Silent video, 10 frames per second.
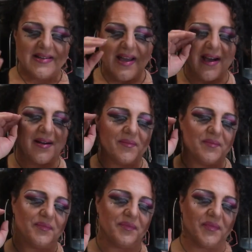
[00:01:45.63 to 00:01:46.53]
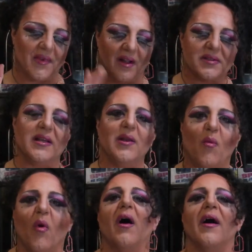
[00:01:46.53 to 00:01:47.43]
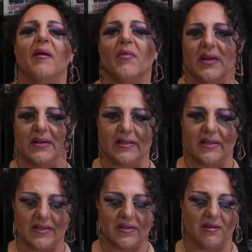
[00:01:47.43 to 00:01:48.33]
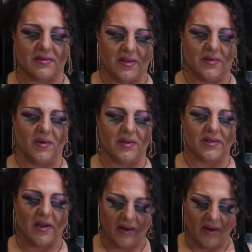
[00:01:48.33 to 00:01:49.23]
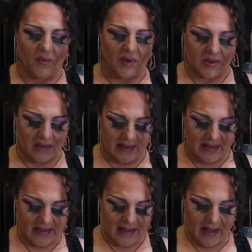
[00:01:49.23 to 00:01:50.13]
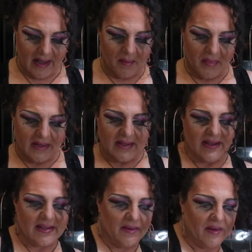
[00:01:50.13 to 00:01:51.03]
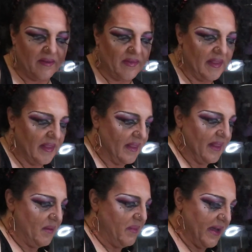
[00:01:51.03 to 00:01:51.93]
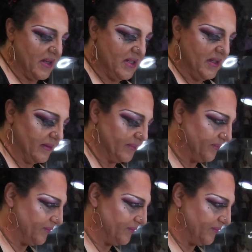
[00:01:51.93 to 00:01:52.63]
Now, I'll tell you why I'm not into these dolls as well. So I don't know what doll it is, but let's get rid of that packaging.